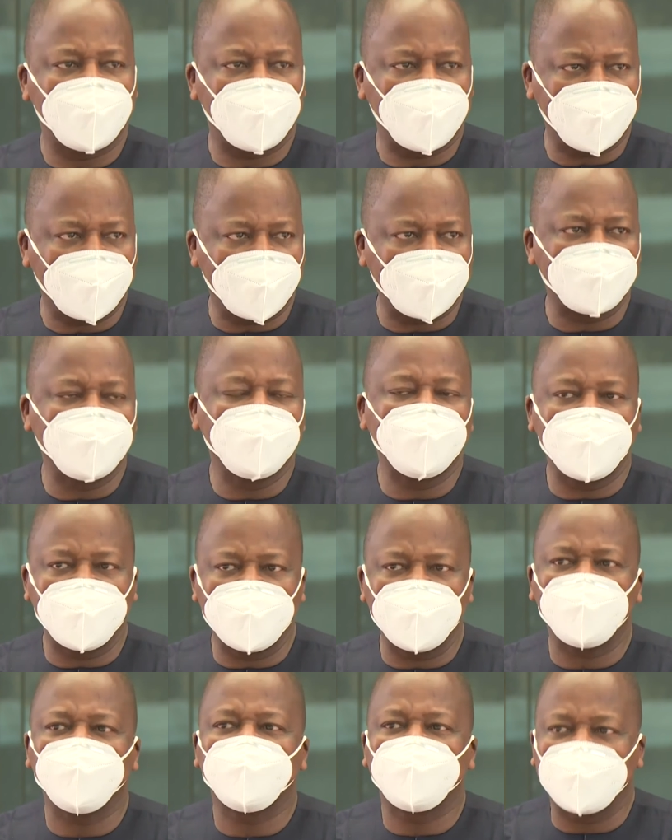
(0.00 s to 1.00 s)
At the
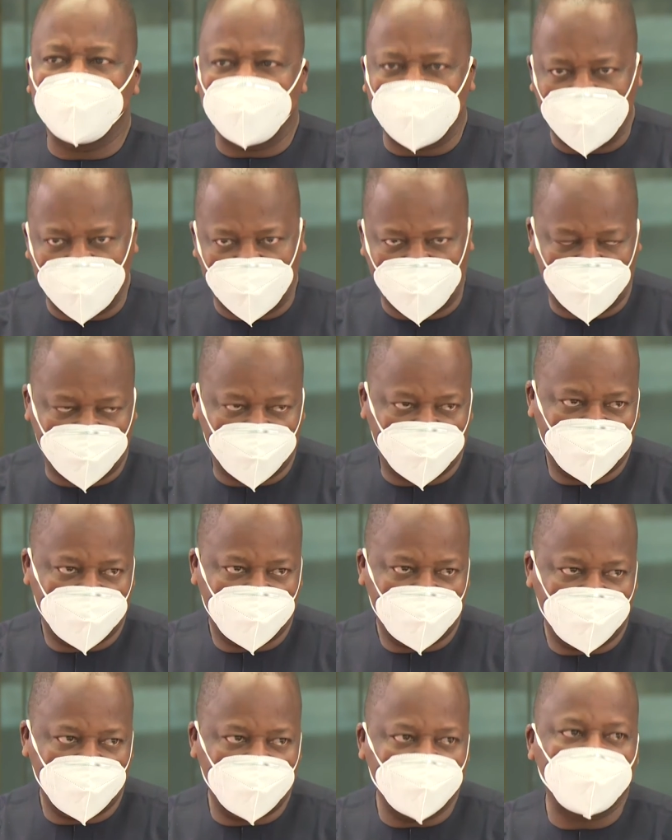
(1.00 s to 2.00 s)
end of the day,
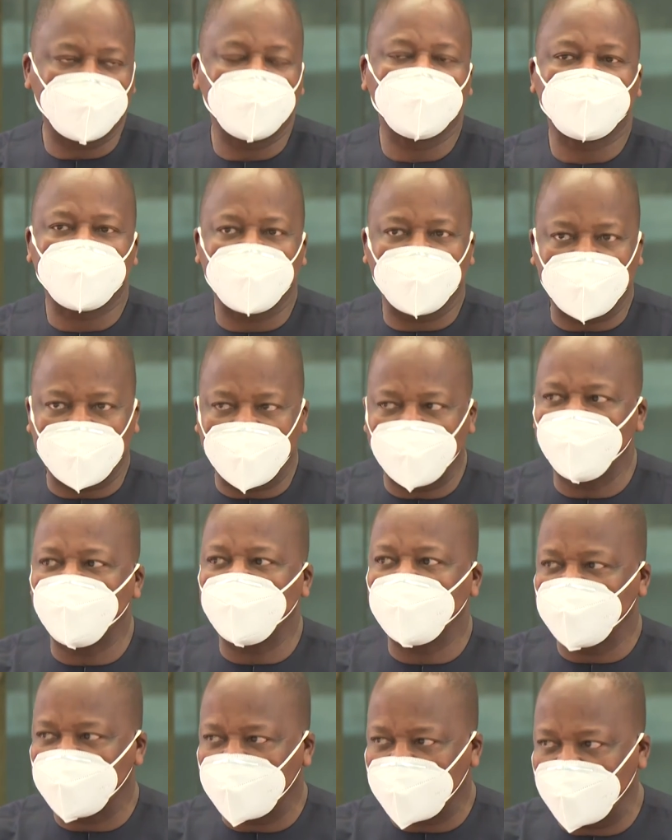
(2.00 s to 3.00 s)
it is the
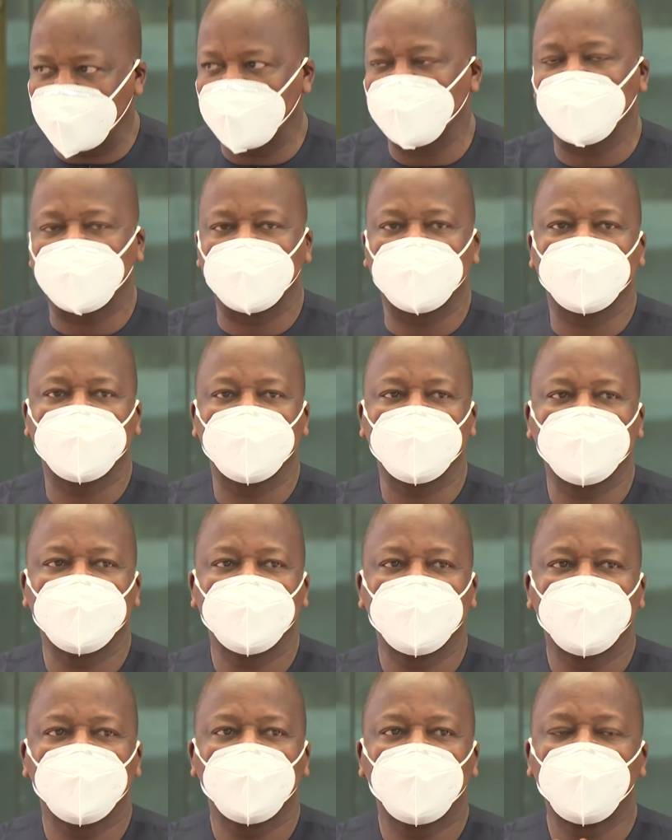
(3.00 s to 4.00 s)
average Kenyan
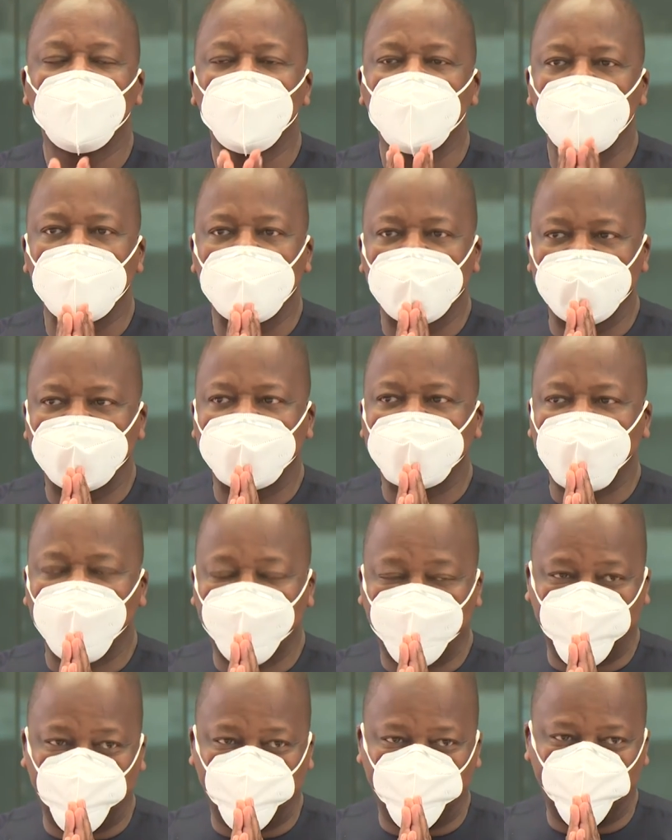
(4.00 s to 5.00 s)
who is
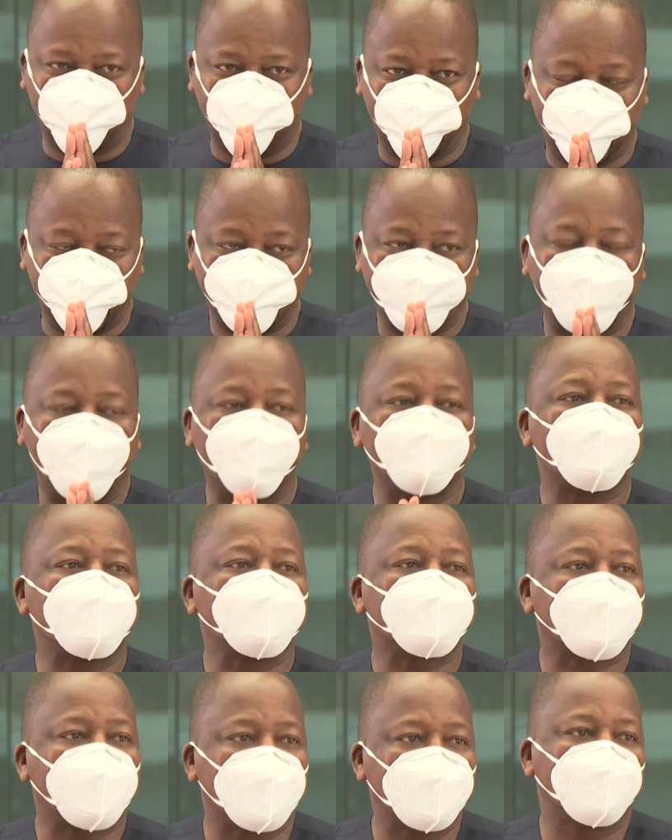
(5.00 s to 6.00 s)
suffering. It is the
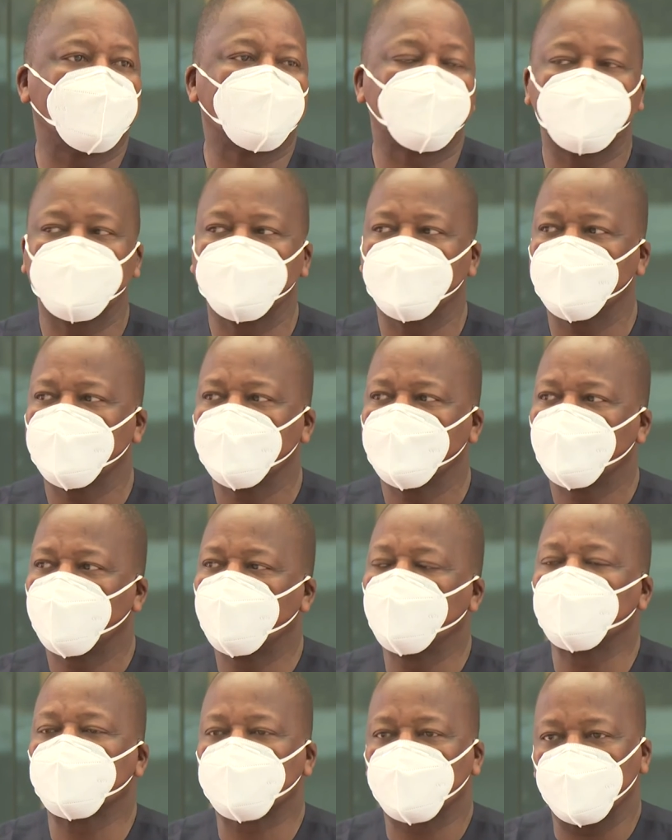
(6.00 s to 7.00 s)
average Kenyan
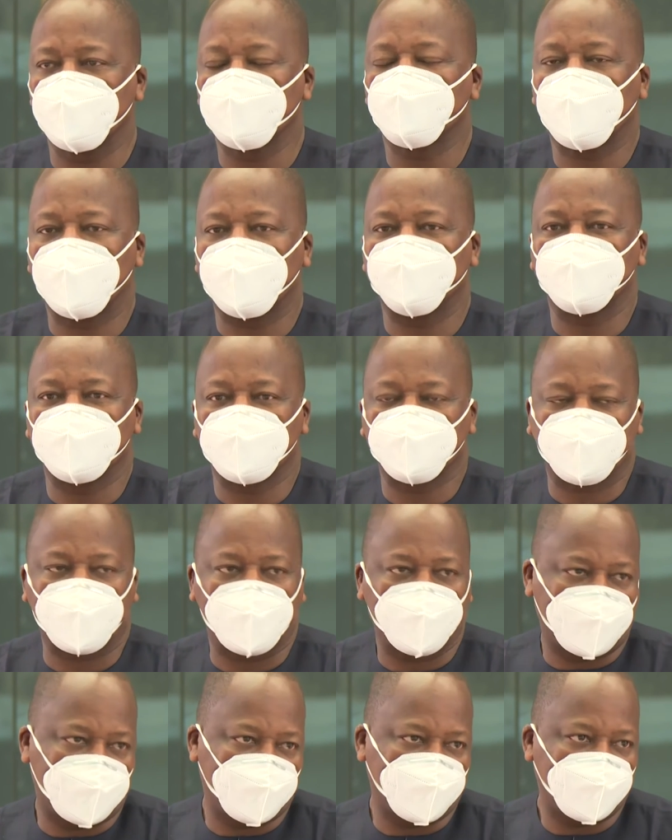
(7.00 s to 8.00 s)
who is going to have this
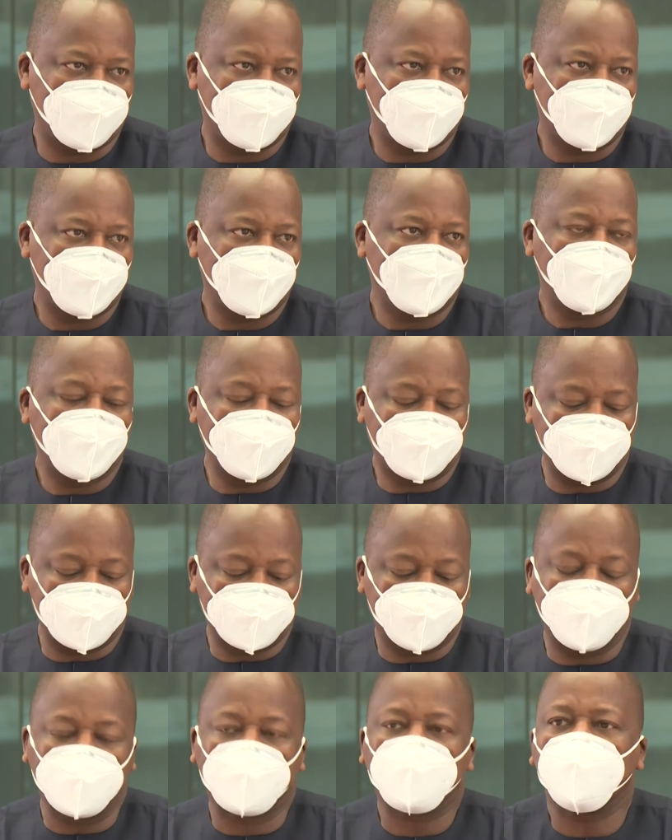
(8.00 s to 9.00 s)
problem. It
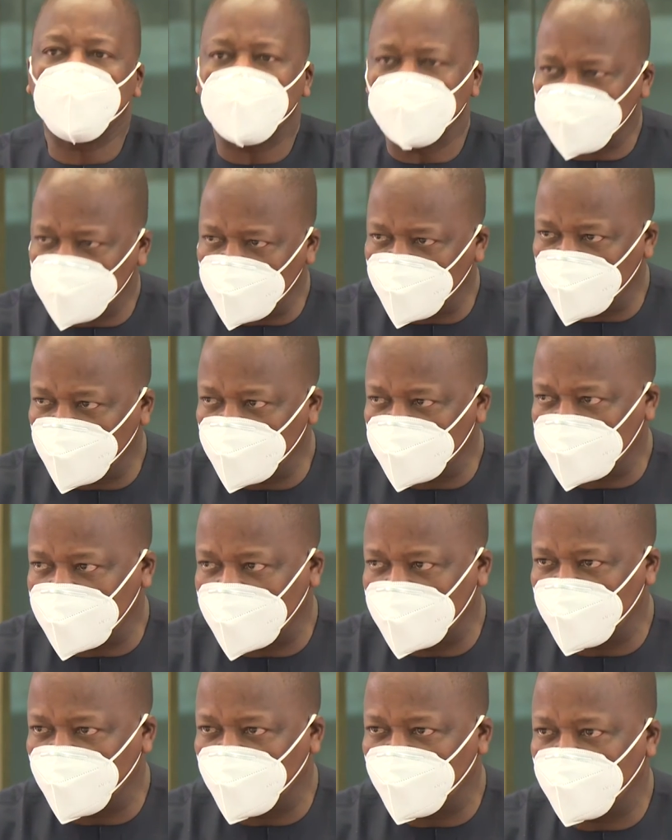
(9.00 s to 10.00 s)
is because of those
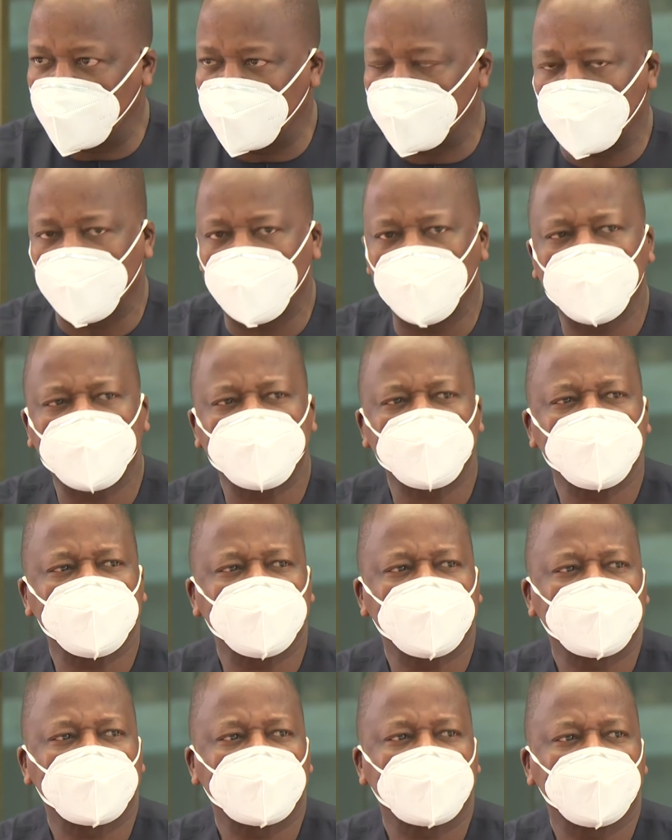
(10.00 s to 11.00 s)
kind of people
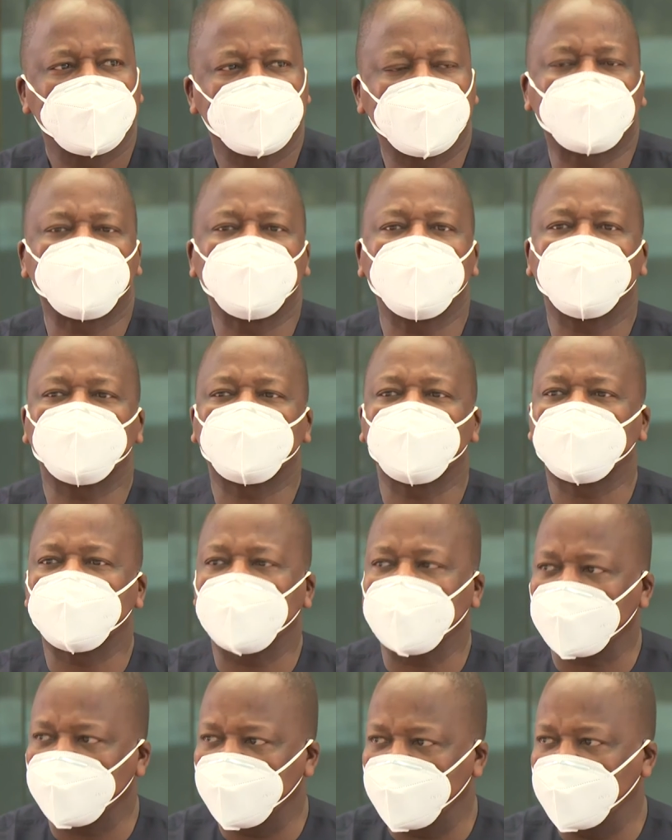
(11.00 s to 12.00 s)
that we have to
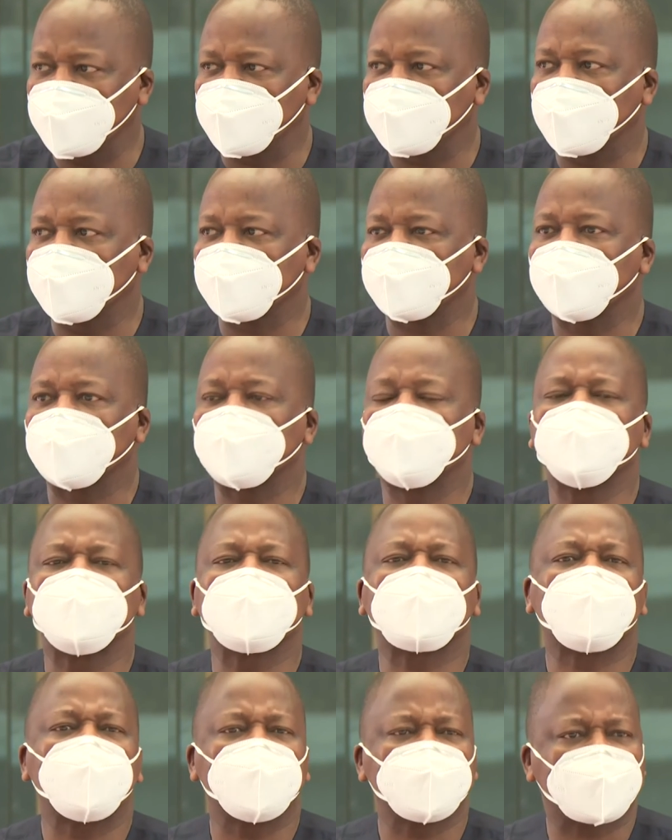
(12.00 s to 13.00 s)
take measures that may
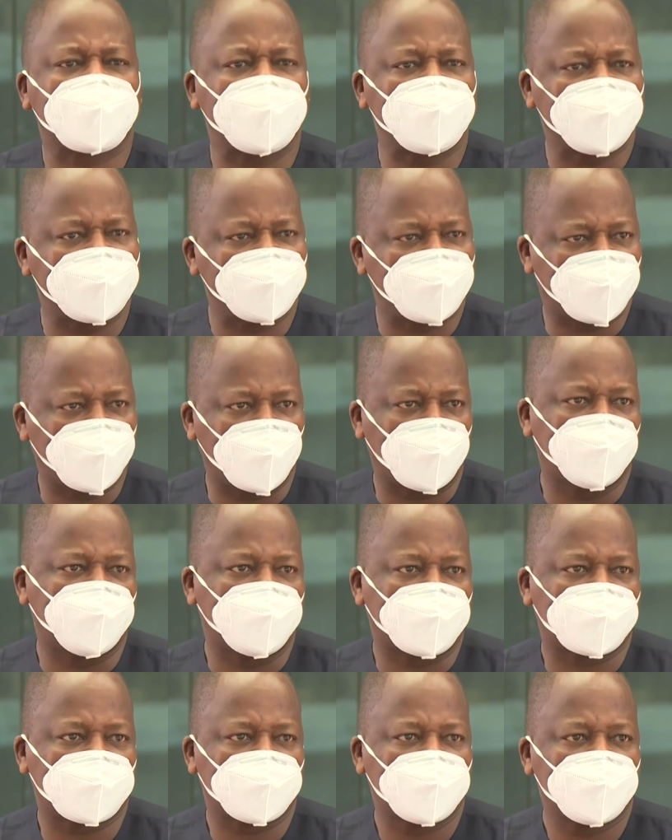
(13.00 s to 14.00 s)
cost Kenyans
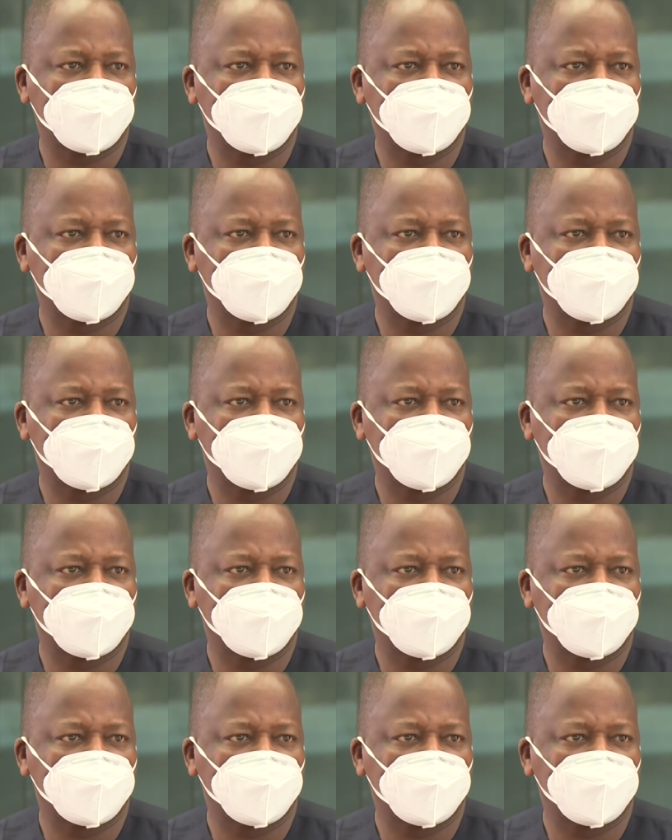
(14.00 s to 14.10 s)
jobs.